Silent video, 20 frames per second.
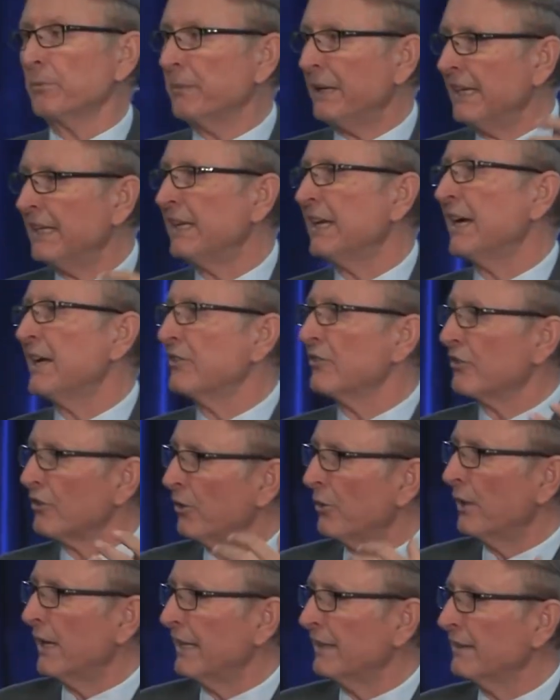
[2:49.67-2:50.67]
media, and
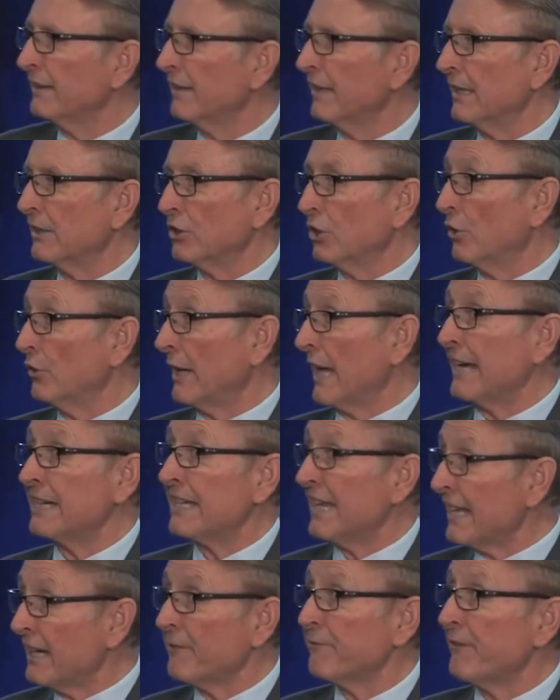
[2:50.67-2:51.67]
so on, that don't
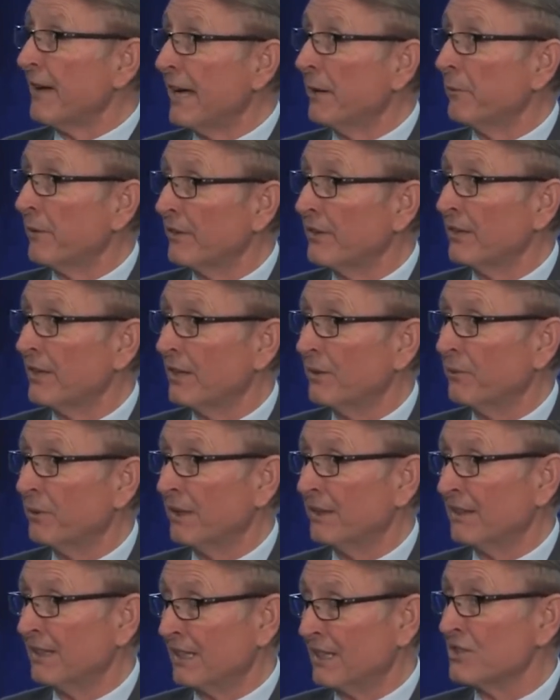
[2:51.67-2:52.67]
identify with the,
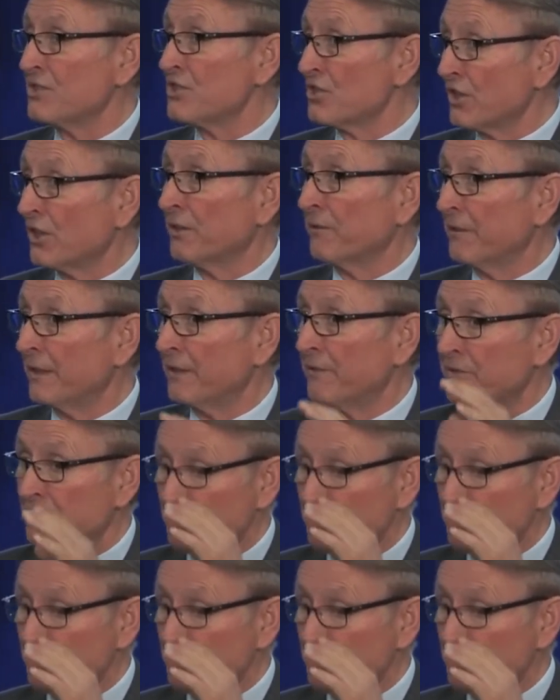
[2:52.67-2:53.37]
with the conservative